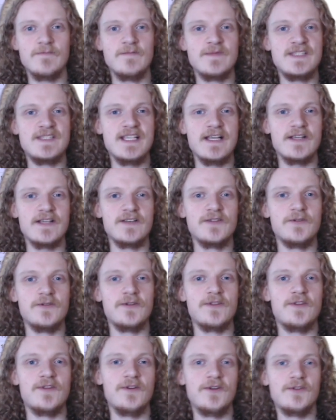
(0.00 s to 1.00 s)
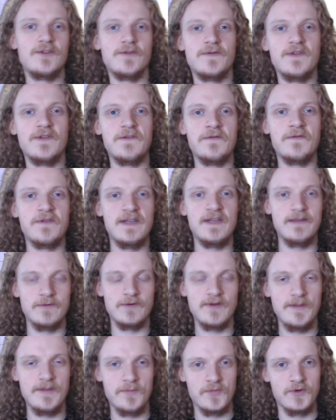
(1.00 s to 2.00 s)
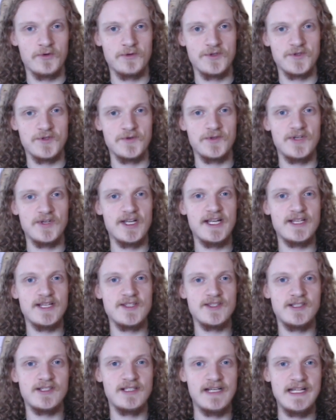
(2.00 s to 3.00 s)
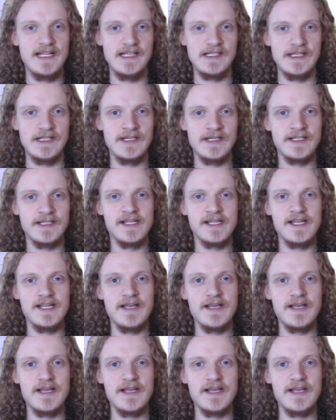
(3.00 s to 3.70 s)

second or third or fifth favorite Red Bull Junior, Enzo Deligny,